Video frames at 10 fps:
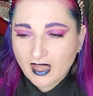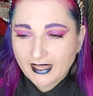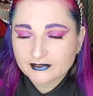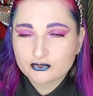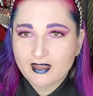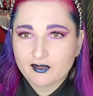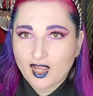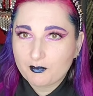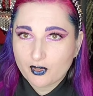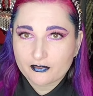I do have a
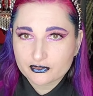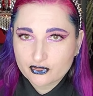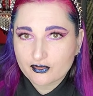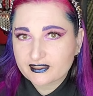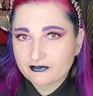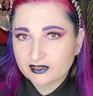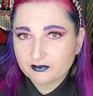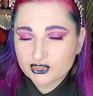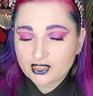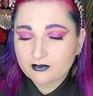couple other songs I
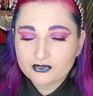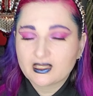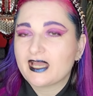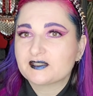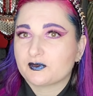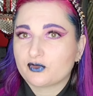really want to share with you guys,